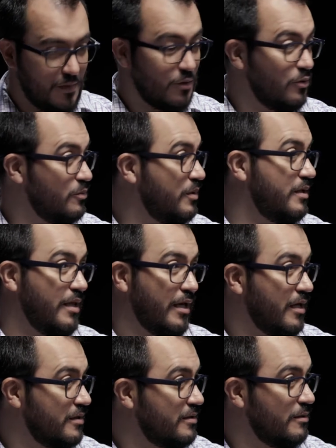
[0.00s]
could be
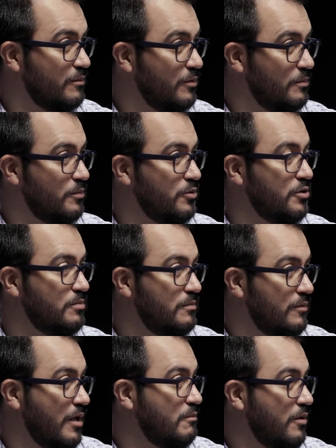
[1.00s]
like a simple push
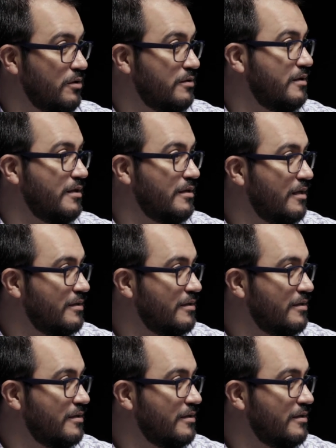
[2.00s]
red button and